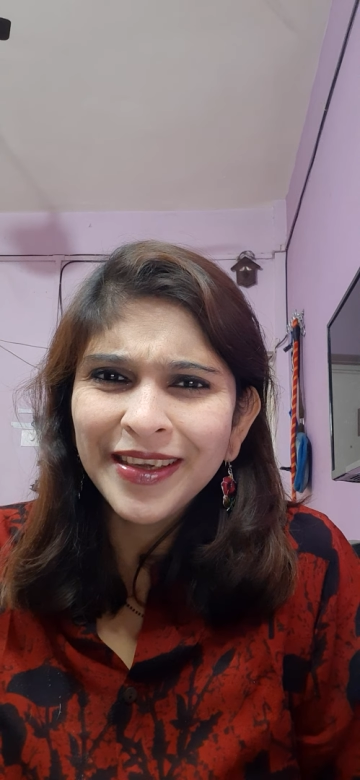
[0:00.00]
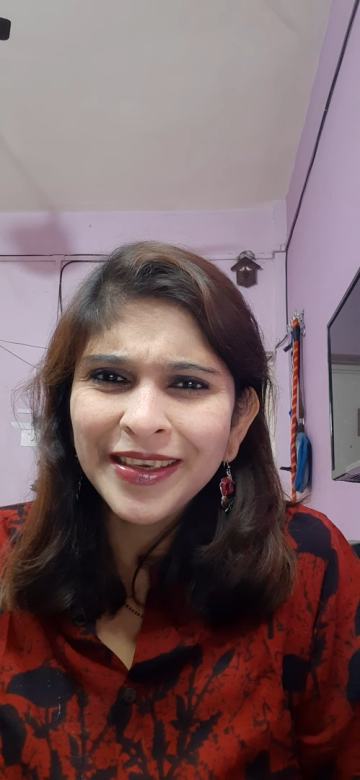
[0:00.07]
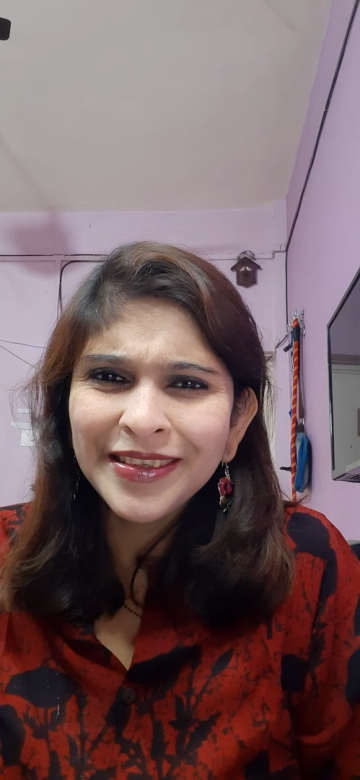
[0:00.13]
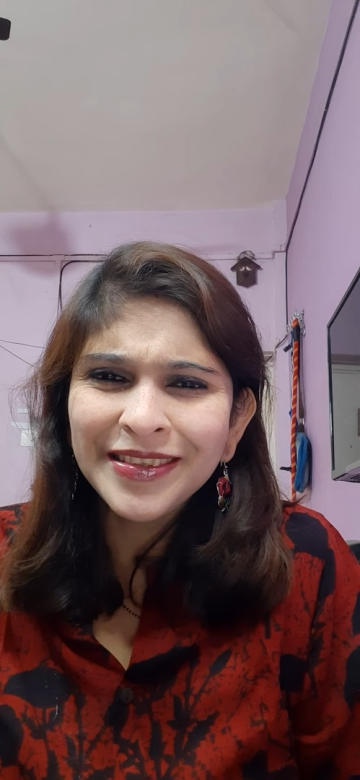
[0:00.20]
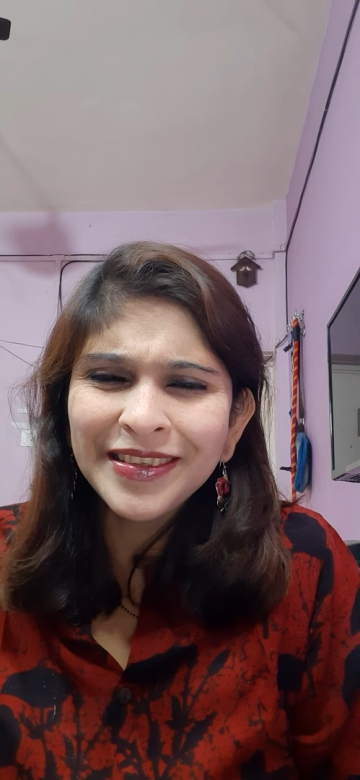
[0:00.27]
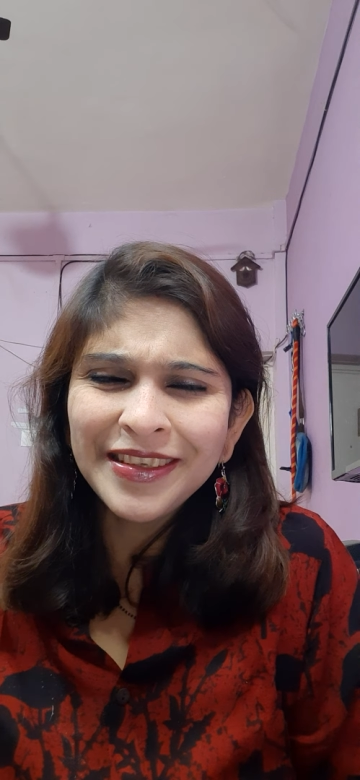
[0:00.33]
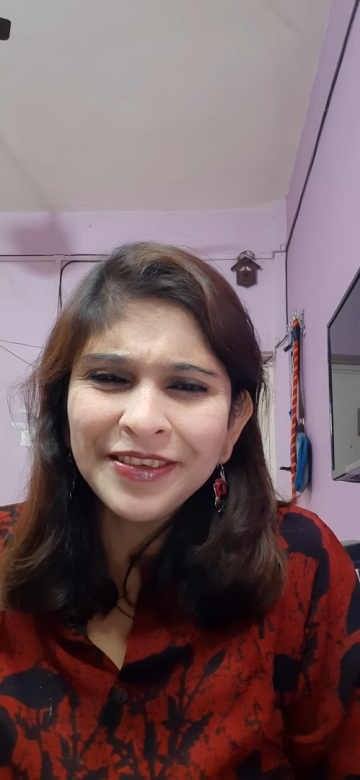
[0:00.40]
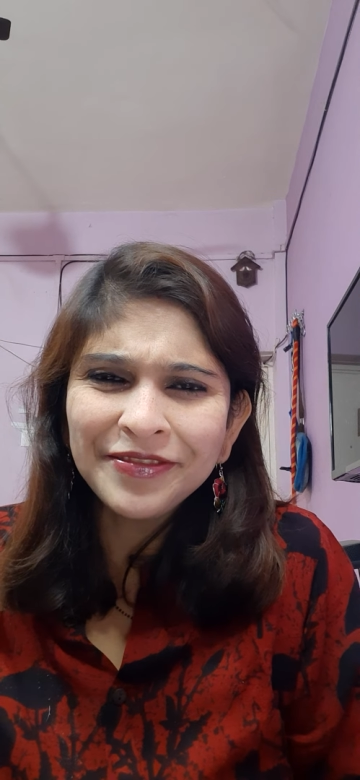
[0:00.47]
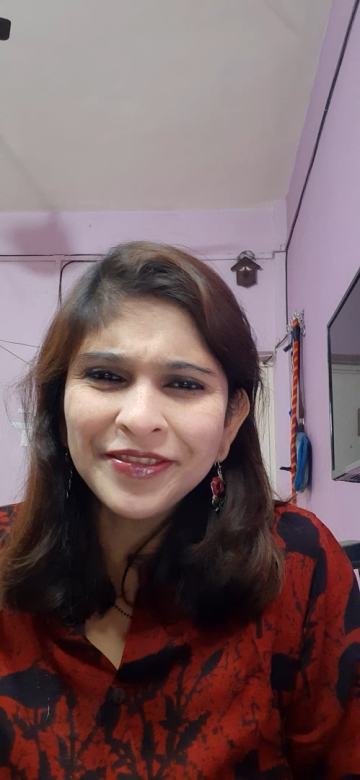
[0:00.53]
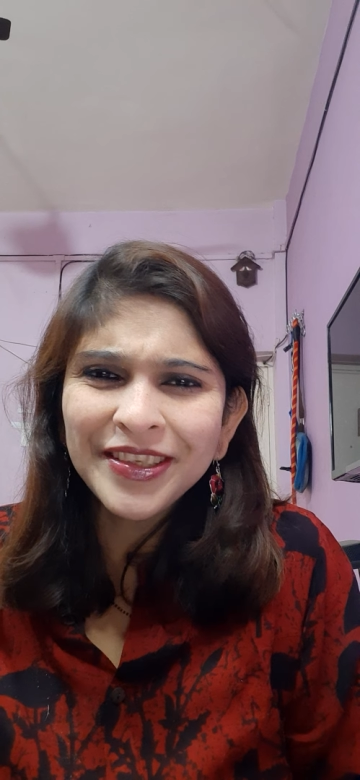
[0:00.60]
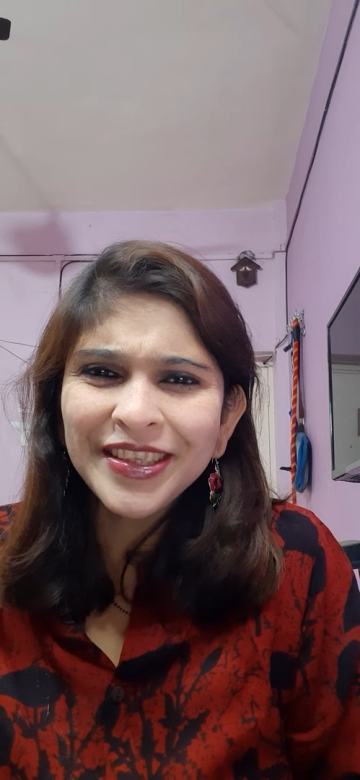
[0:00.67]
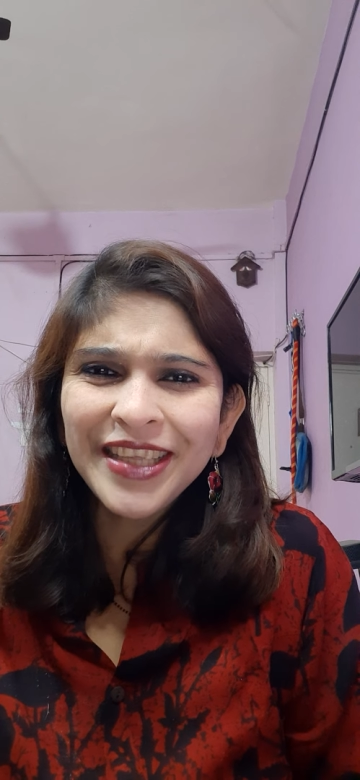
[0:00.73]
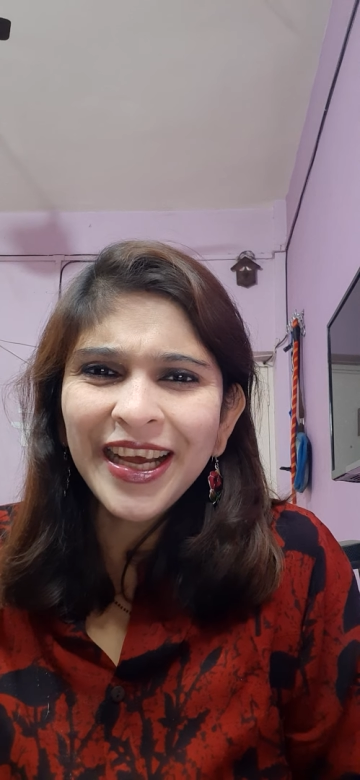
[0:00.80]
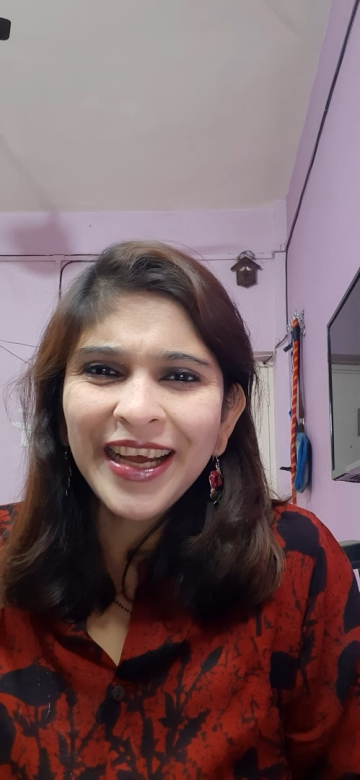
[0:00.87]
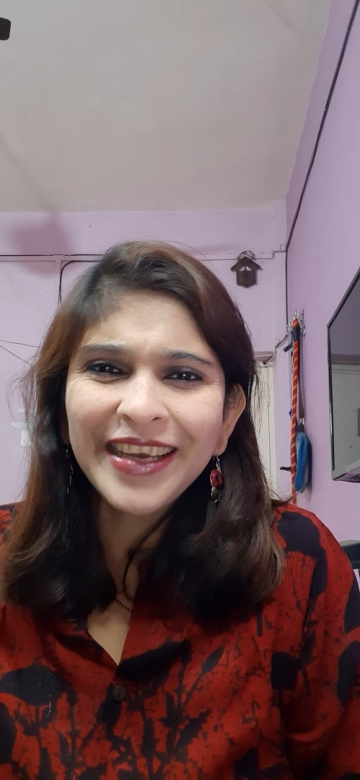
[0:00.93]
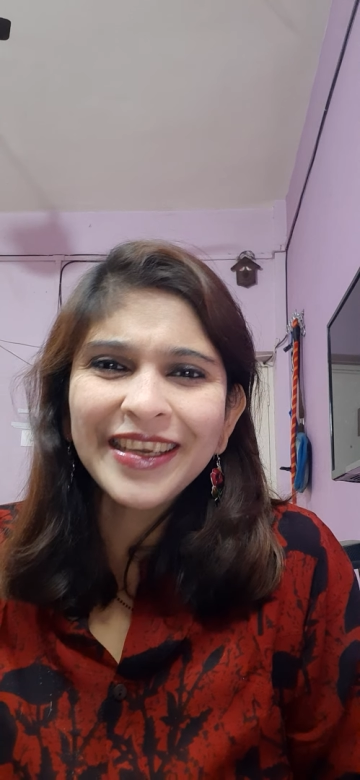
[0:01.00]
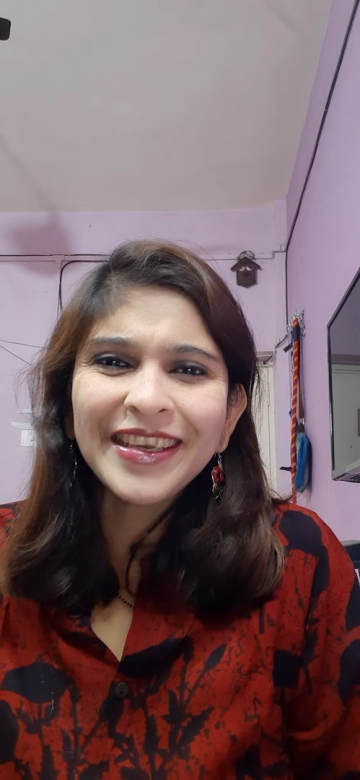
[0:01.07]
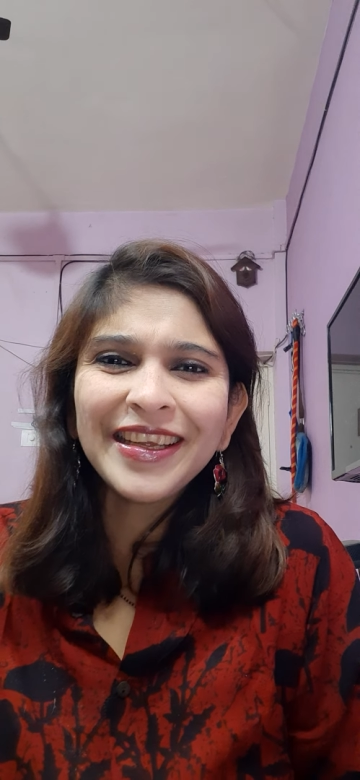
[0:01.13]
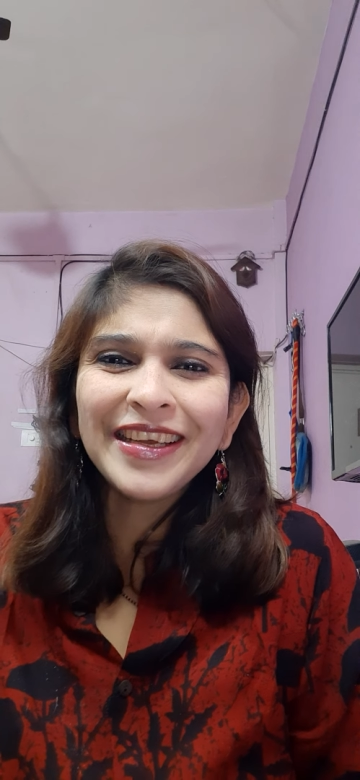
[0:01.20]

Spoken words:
and sleep with that,